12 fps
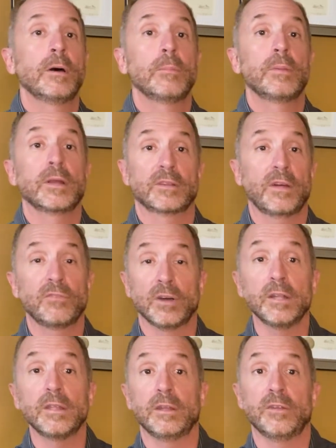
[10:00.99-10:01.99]
because I've
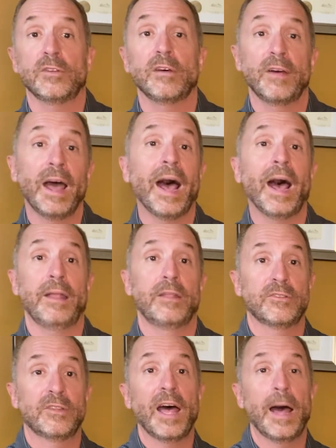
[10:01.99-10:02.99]
done this, I've had
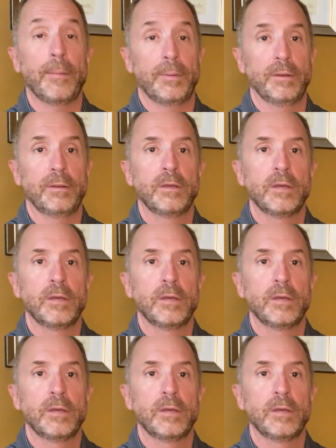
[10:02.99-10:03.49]
happen.